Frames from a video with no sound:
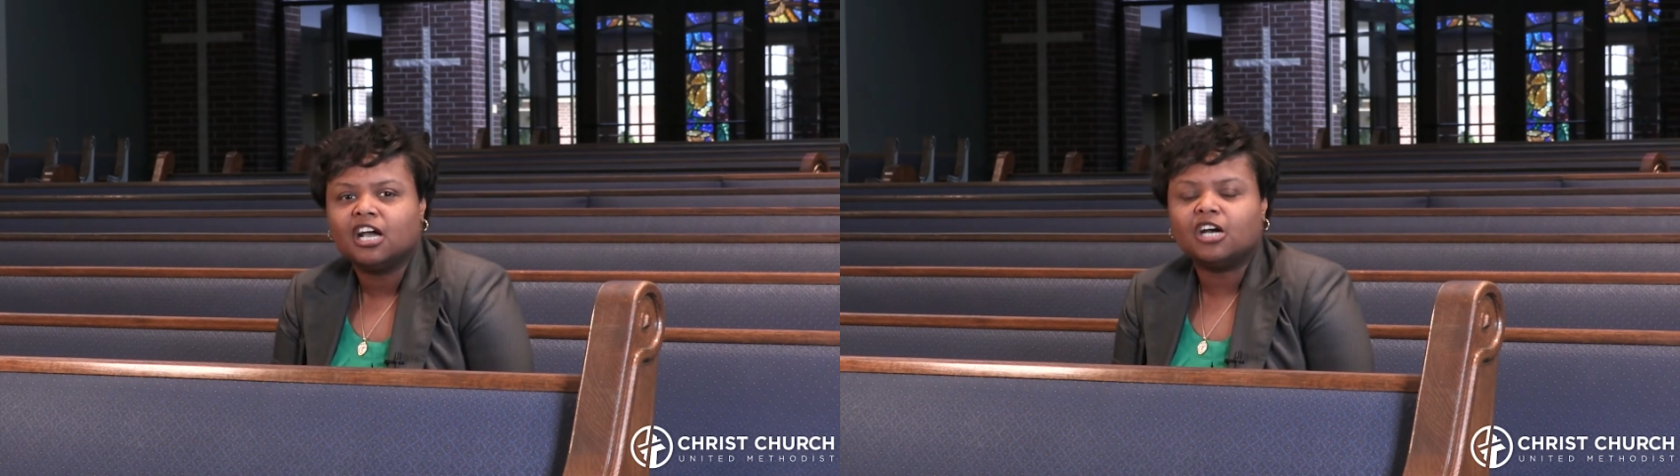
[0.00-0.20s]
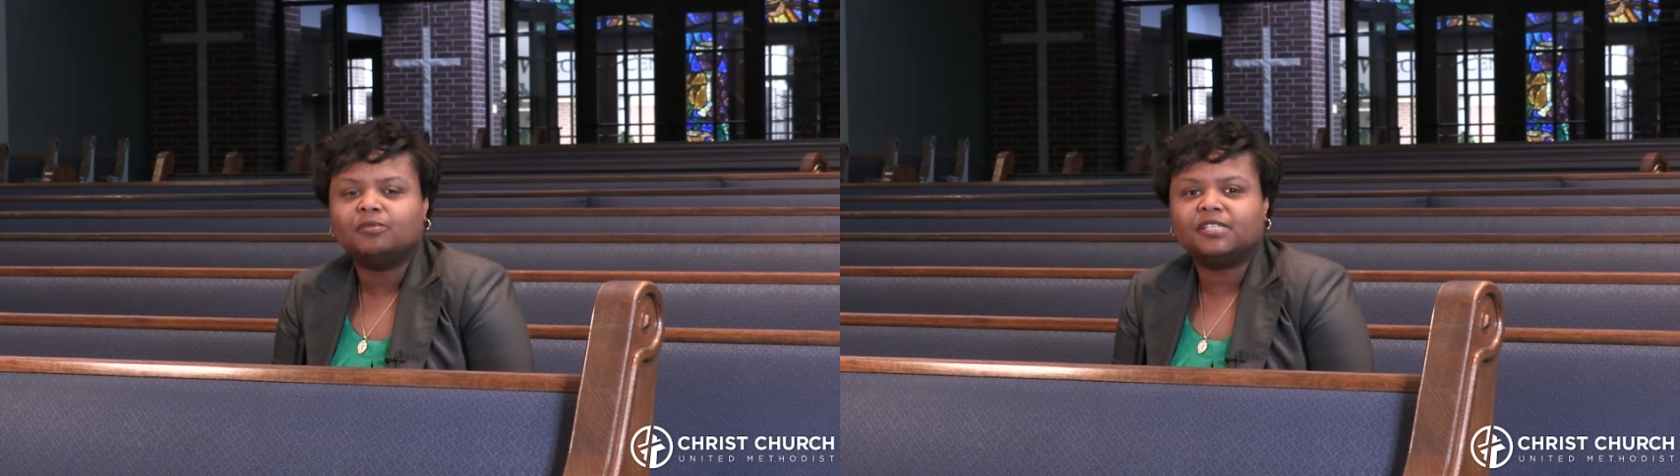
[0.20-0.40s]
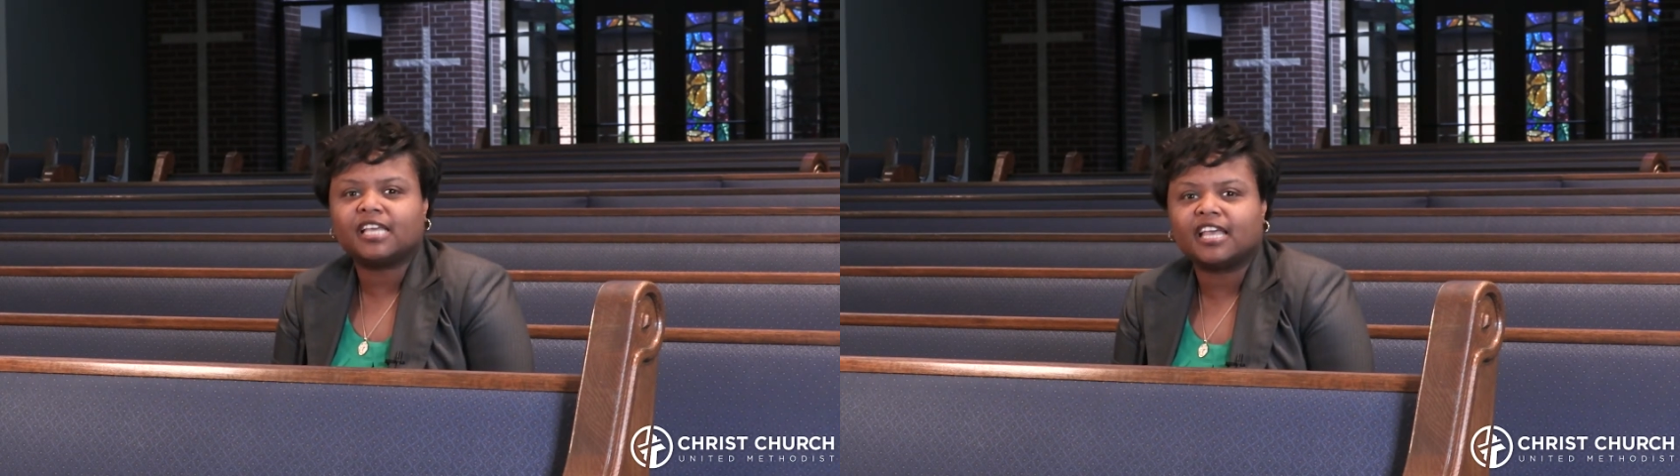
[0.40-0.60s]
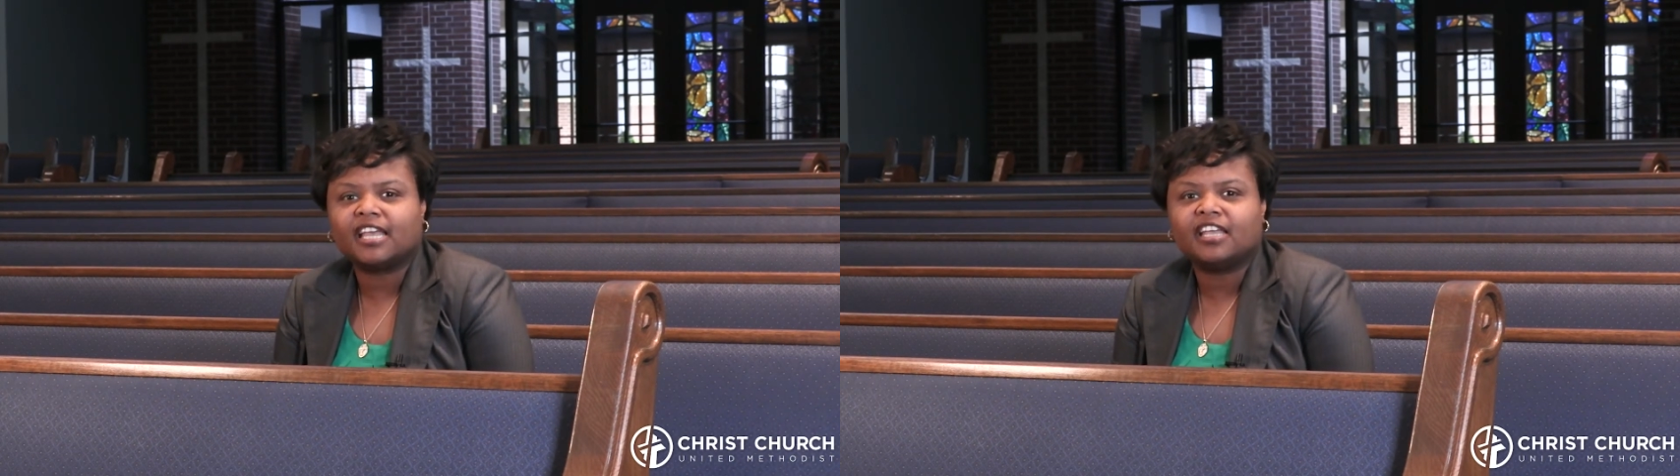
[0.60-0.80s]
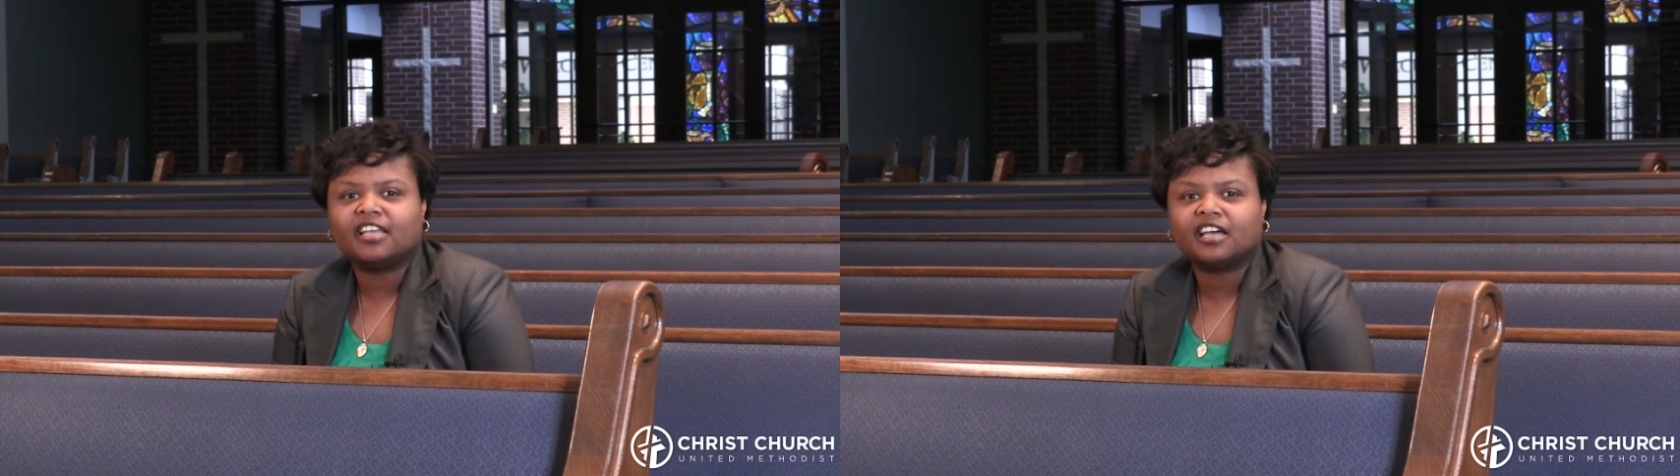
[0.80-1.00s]

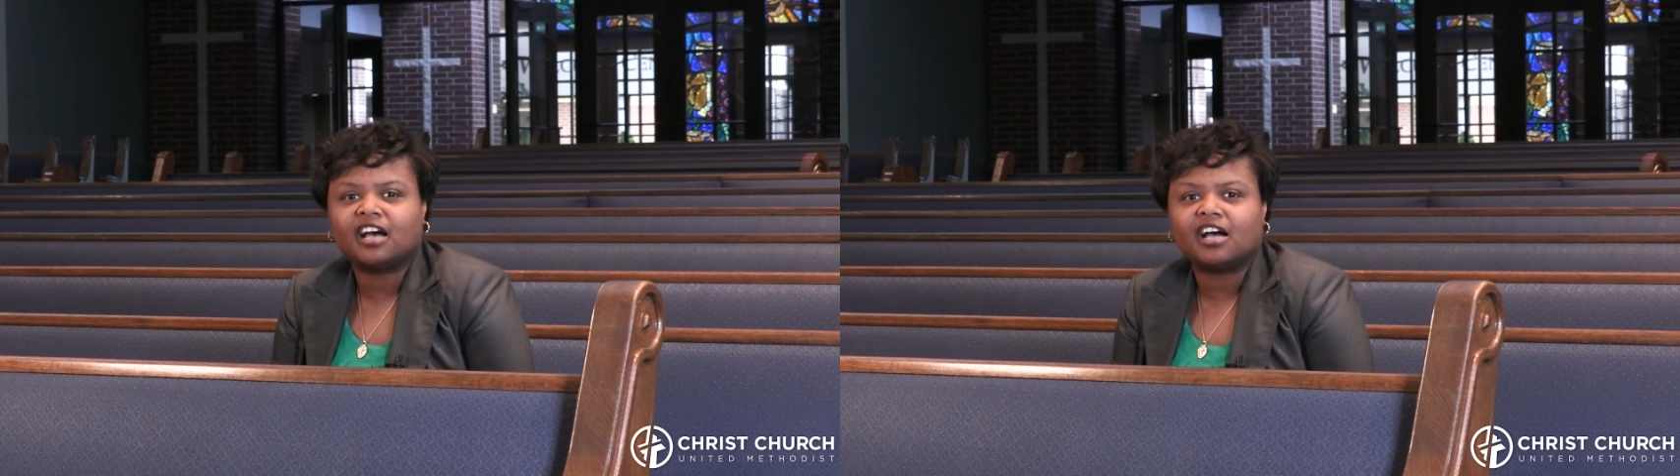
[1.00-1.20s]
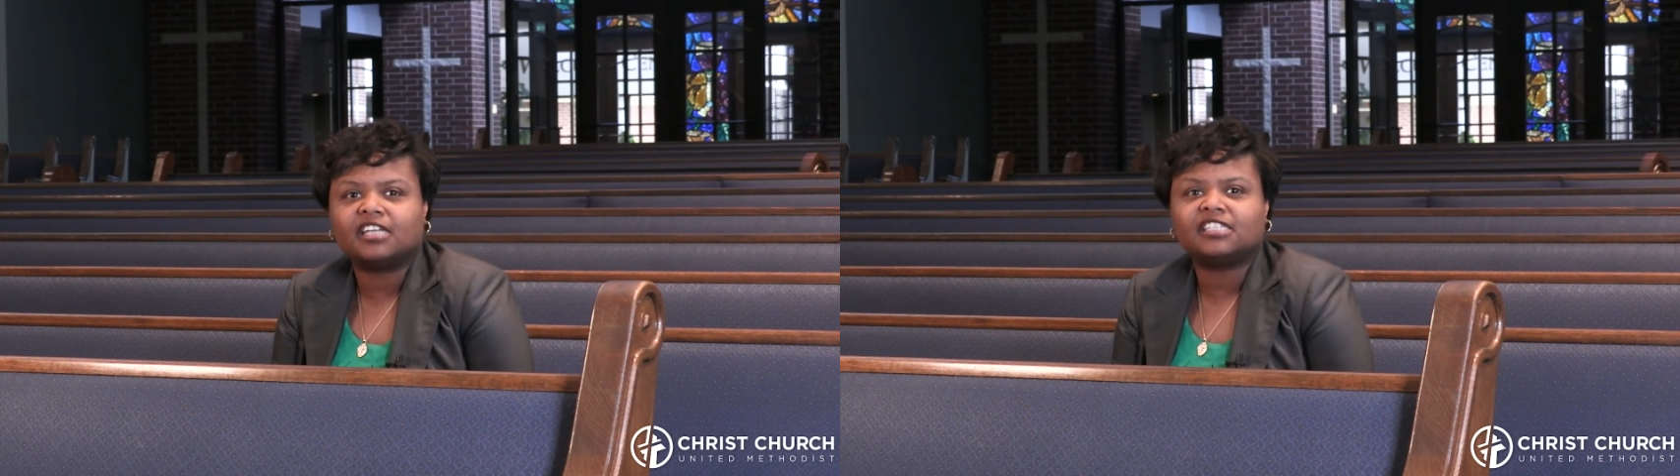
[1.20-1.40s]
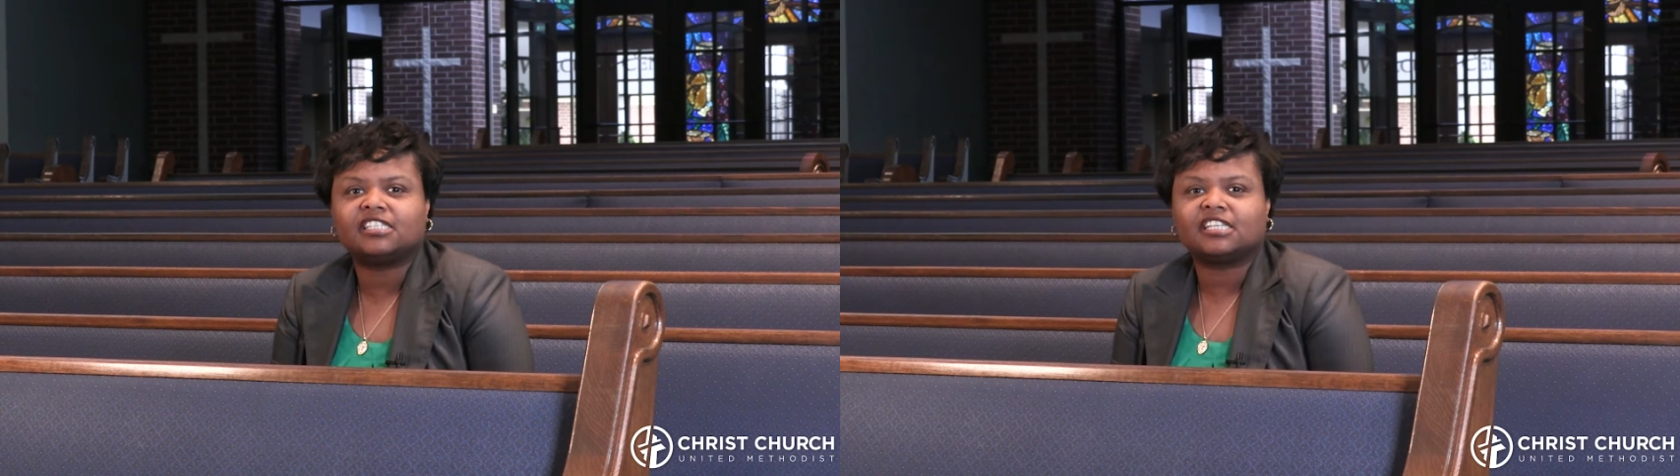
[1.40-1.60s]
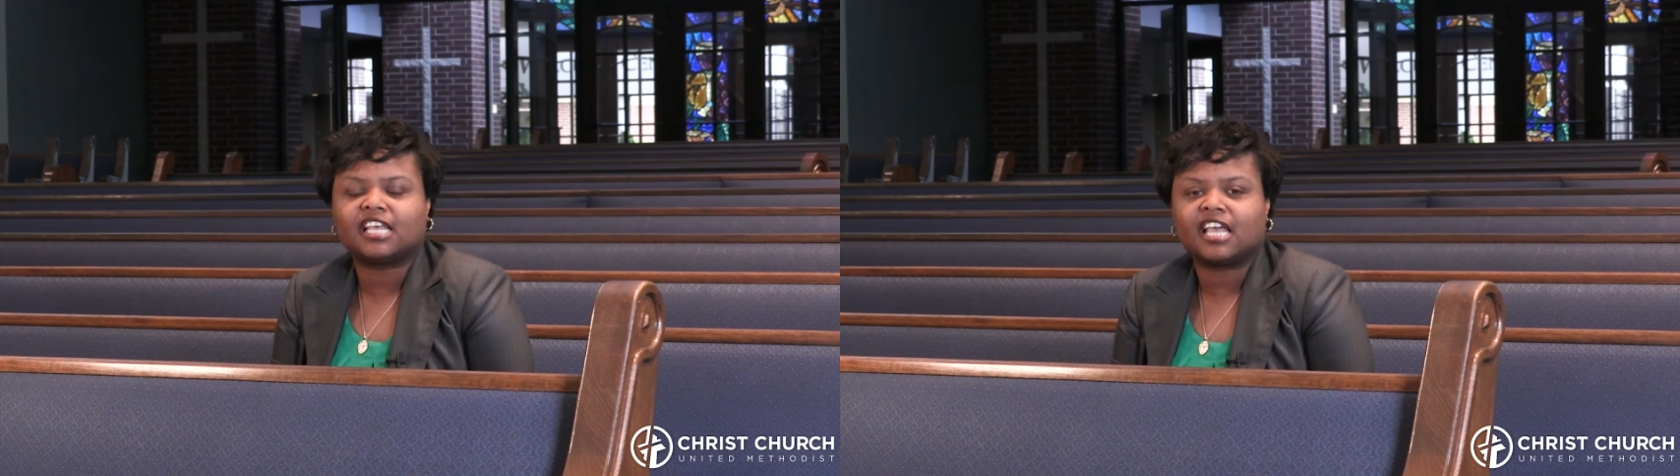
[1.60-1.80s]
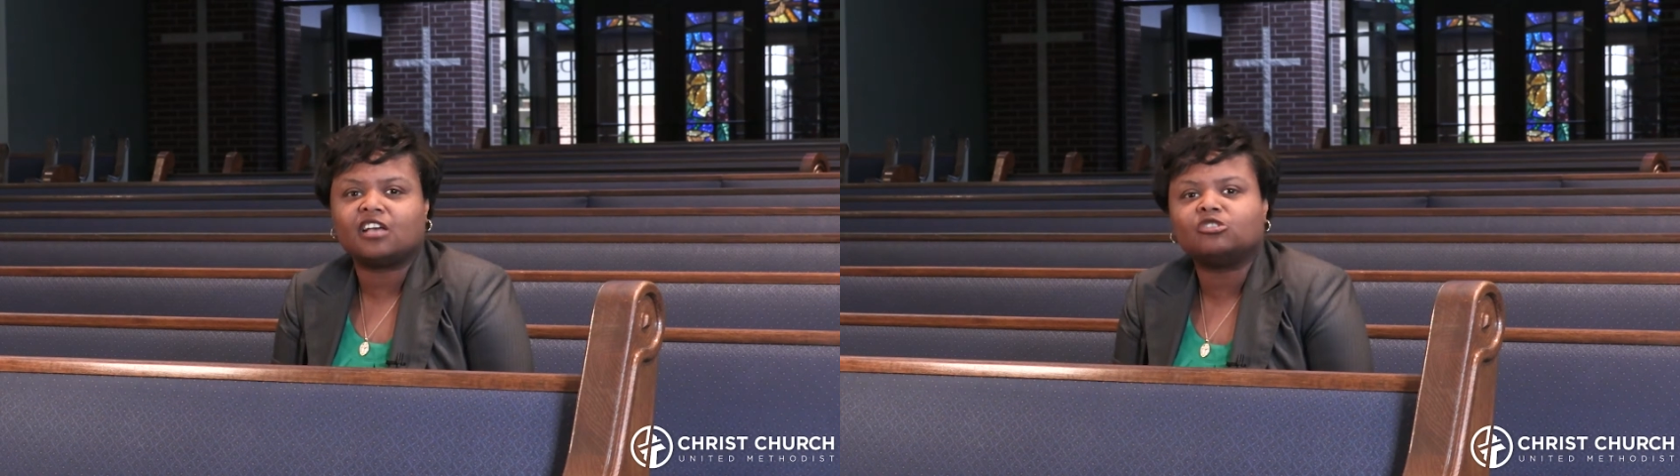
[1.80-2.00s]
obtain God's
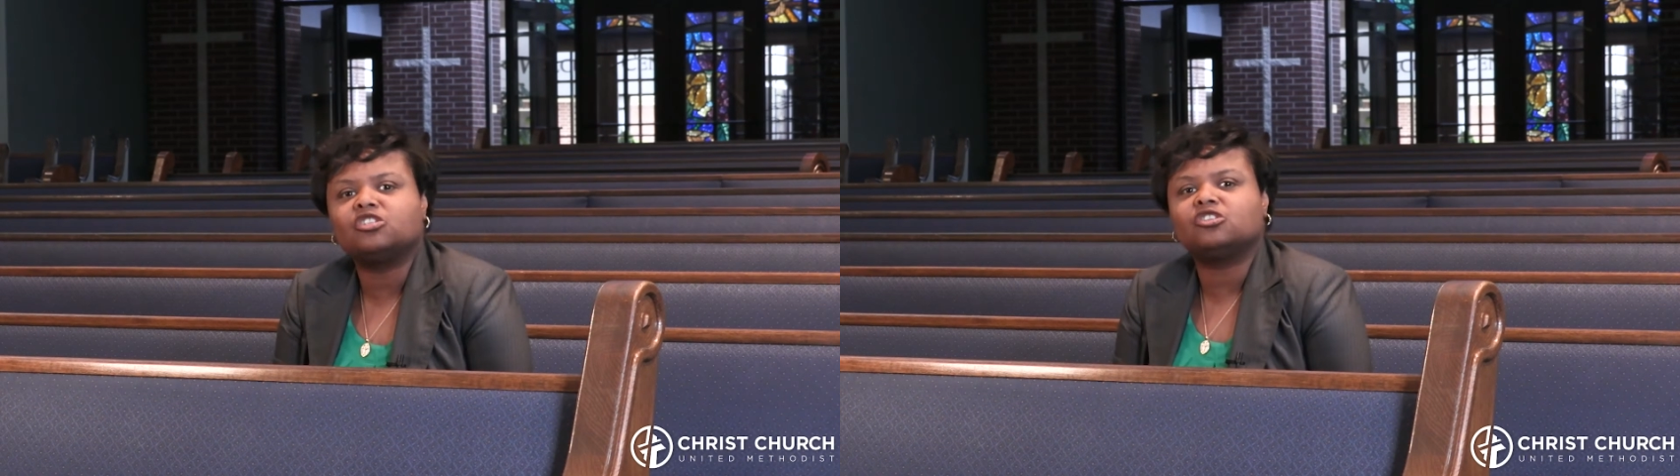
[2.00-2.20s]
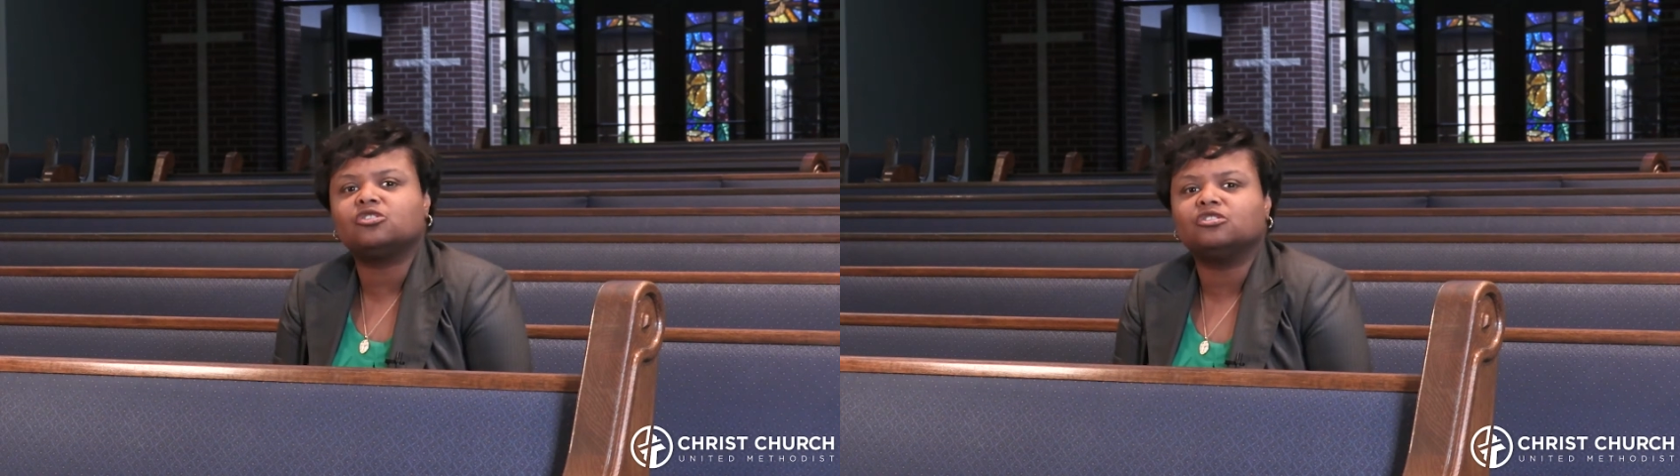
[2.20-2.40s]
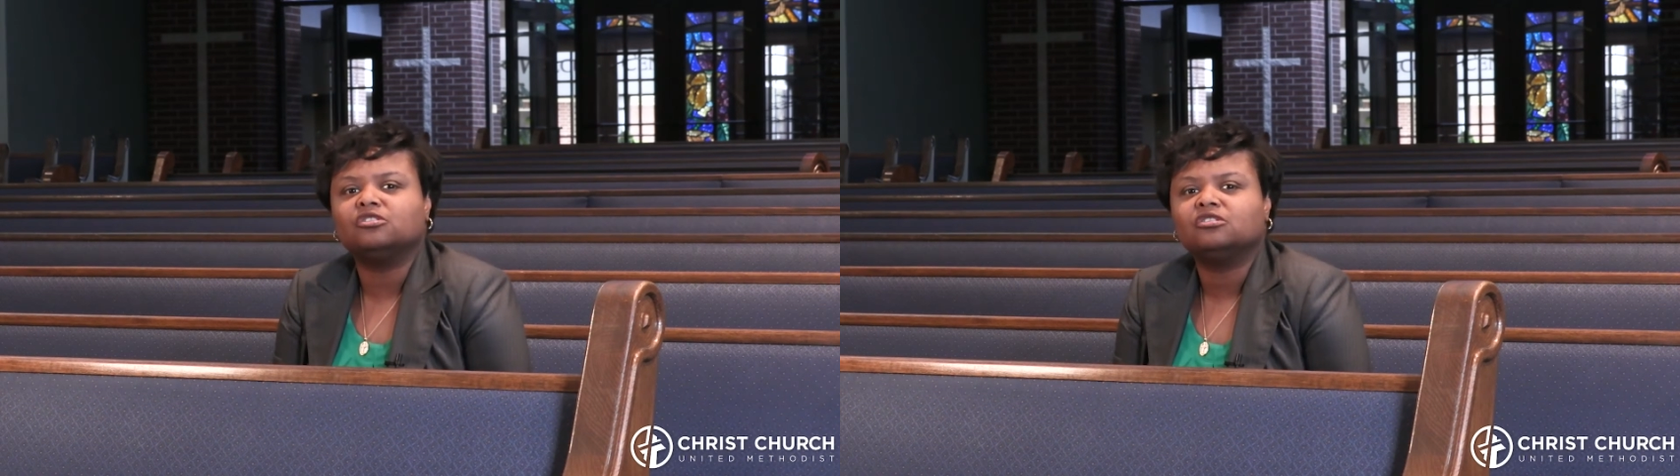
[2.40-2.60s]
counsel?